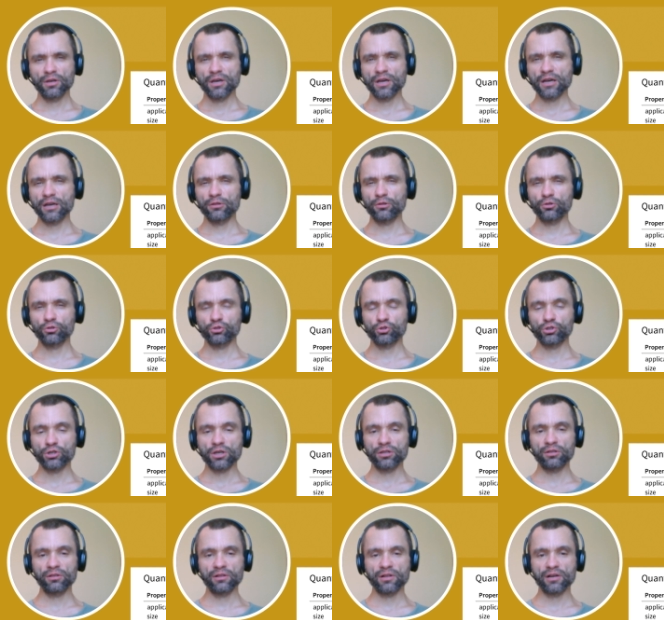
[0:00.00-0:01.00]
and on
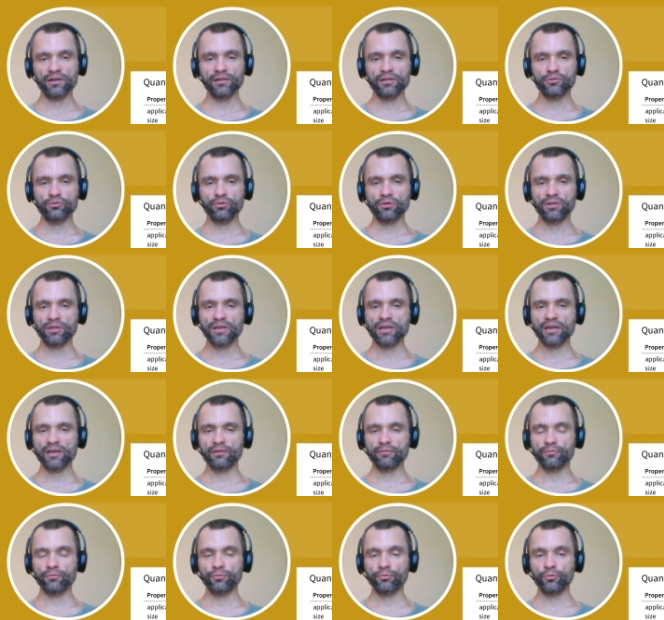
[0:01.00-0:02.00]
Shuttle dot R S you can
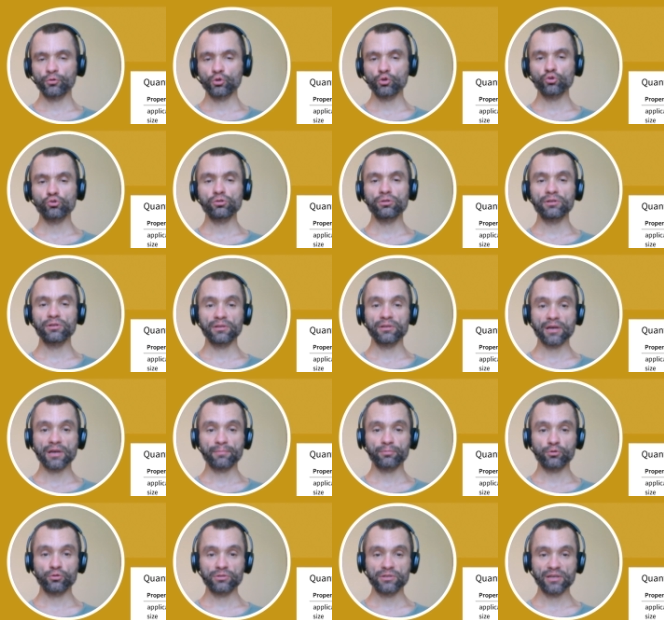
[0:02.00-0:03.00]
have usually up
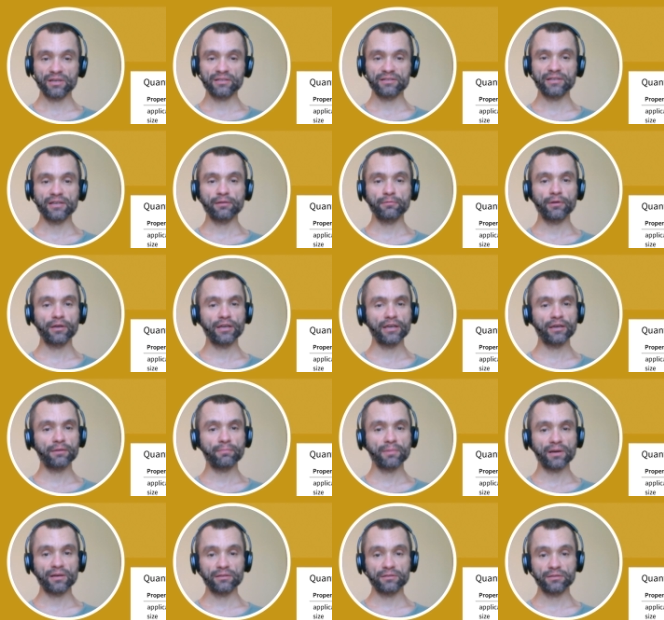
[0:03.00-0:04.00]
to six
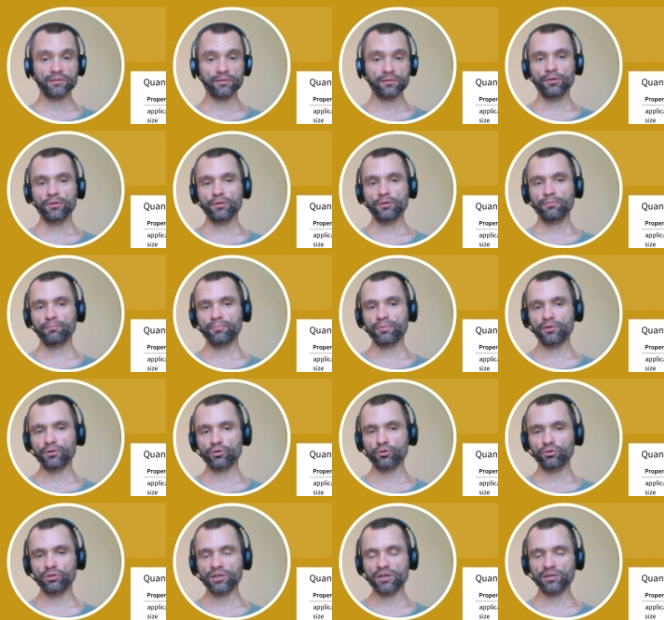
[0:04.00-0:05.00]
gigabytes per
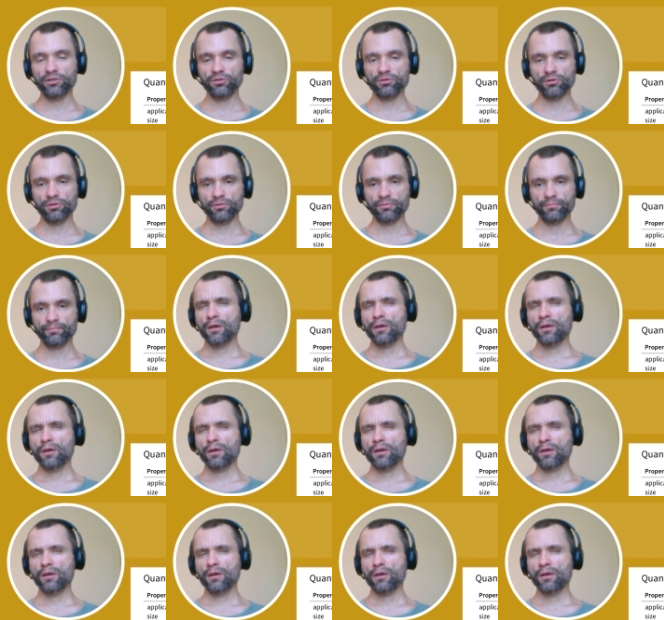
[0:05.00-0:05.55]
container.